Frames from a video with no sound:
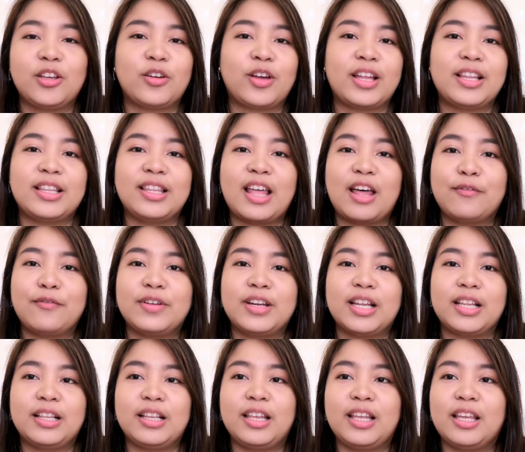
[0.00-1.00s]
you can
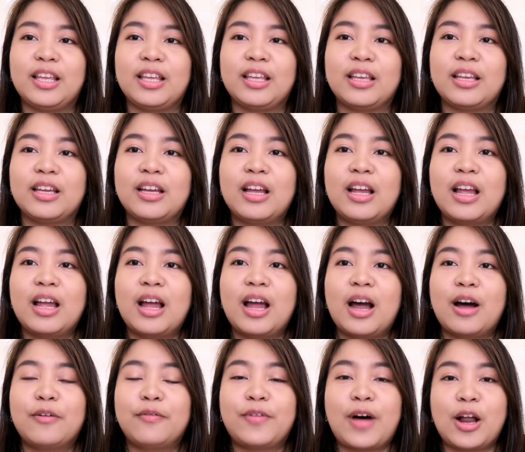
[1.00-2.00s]
definitely
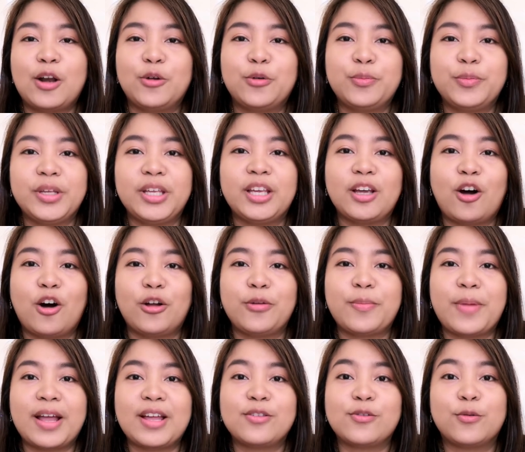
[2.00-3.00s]
follow me on my